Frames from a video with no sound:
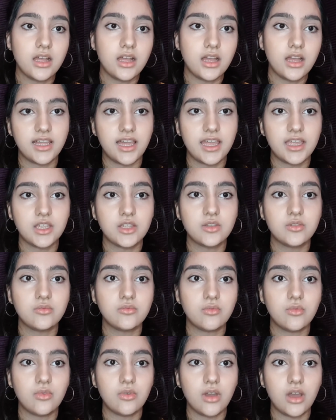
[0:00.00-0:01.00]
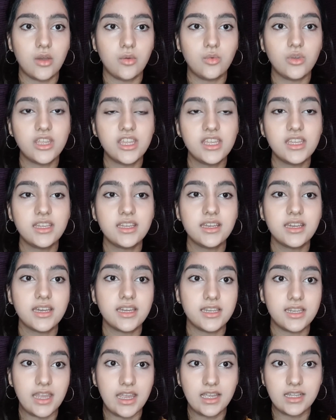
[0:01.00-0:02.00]
Like, we can
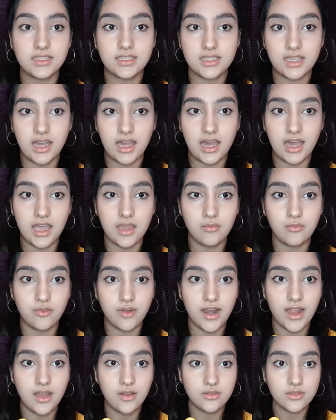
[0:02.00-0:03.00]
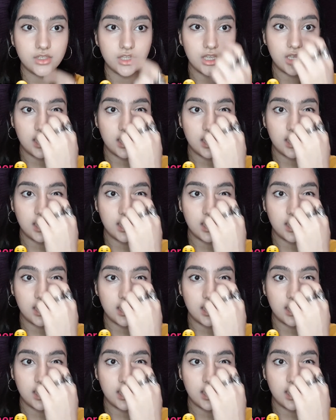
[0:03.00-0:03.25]
connect the eyebrows